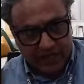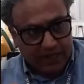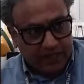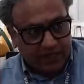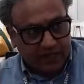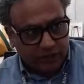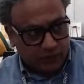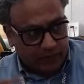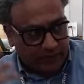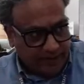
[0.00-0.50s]

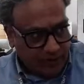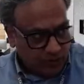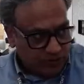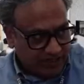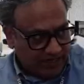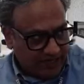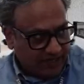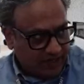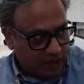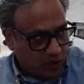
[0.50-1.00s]
So when you
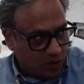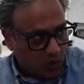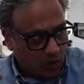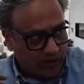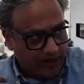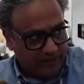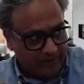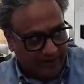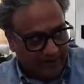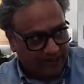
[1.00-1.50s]
send cold
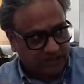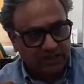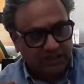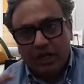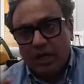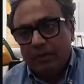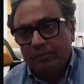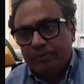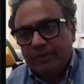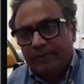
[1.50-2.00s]
emails,
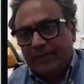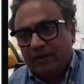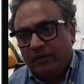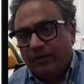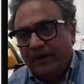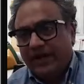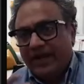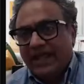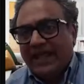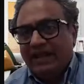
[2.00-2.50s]
people
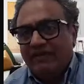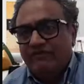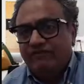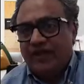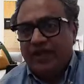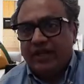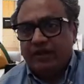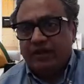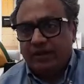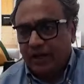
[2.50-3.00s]
would
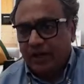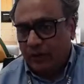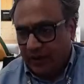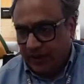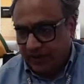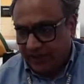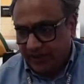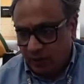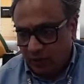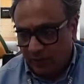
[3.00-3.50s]
invariably look at
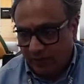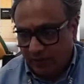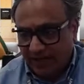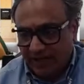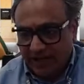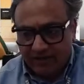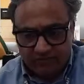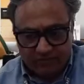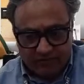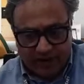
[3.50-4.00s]
the domain
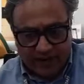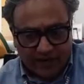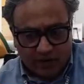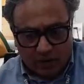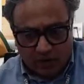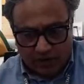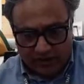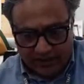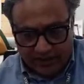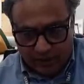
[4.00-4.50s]
and try and
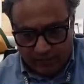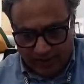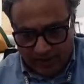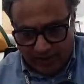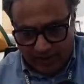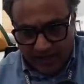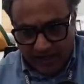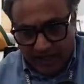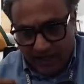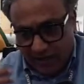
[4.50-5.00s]
call that domain.
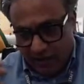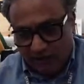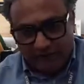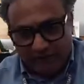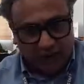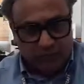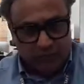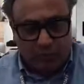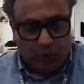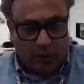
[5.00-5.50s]
Now, if it
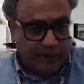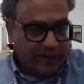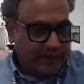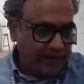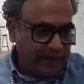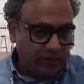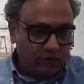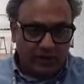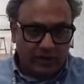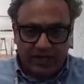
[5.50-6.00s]
is pointing
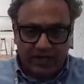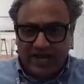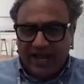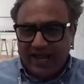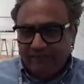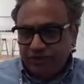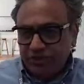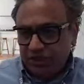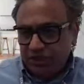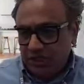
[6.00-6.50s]
to a
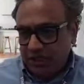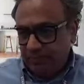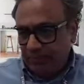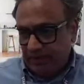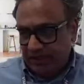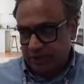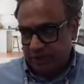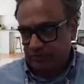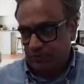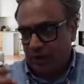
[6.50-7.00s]
Namecheap, it
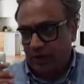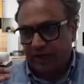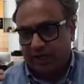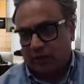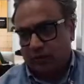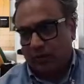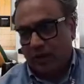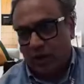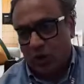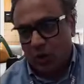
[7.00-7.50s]
is pointing to
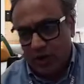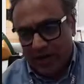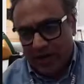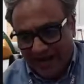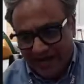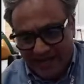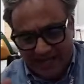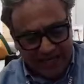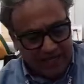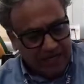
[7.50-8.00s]
a
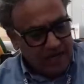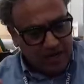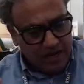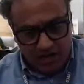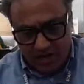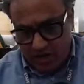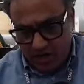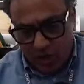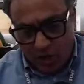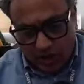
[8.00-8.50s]
GoDaddy,
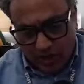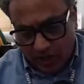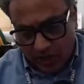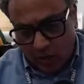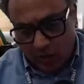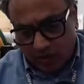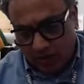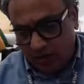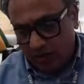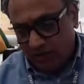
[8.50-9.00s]
not a good